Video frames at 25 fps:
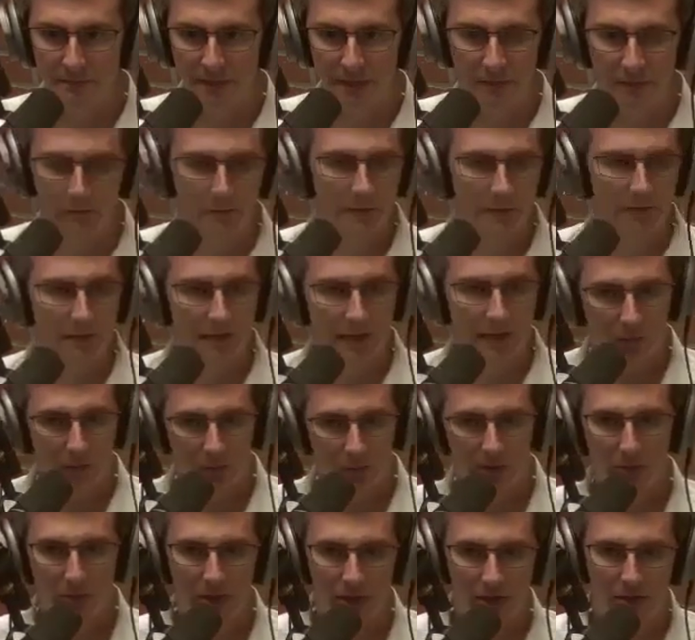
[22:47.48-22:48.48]
you know mm. that
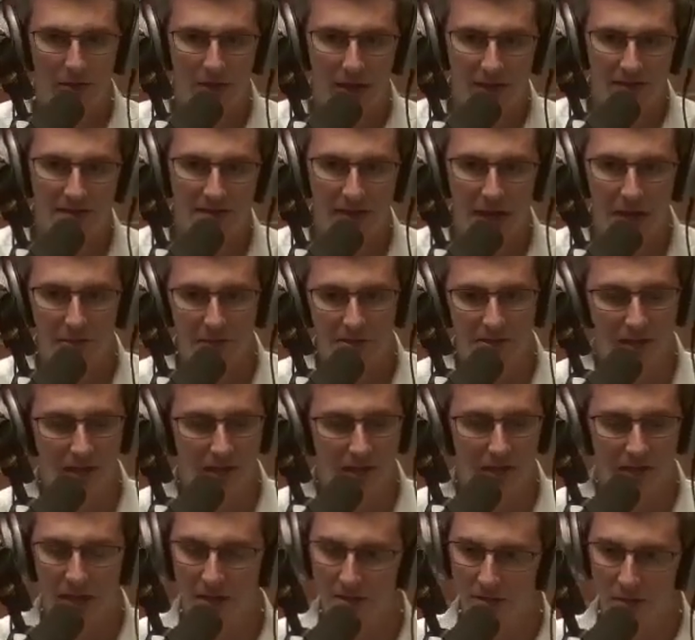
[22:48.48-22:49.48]
way we can establish
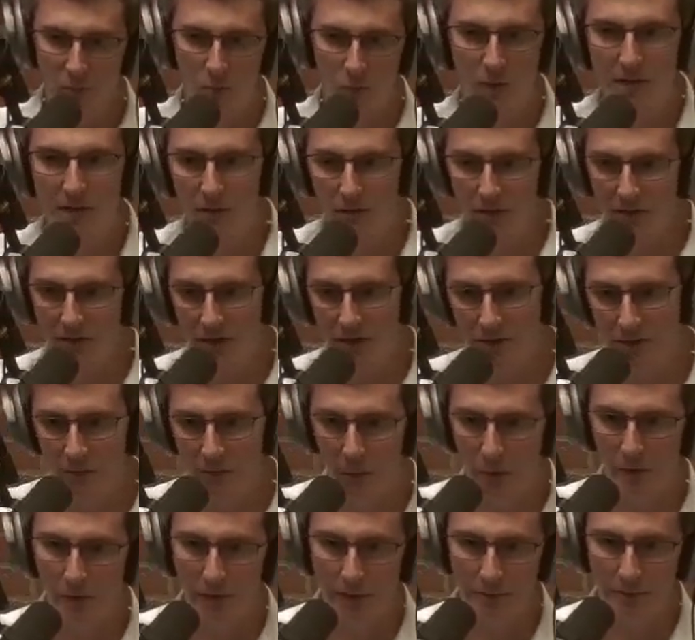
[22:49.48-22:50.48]
that connection when you're
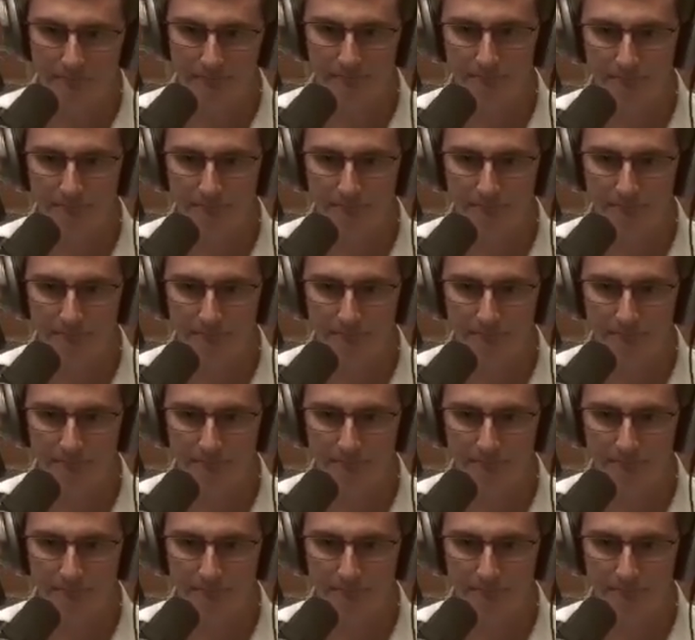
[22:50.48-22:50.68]
touching point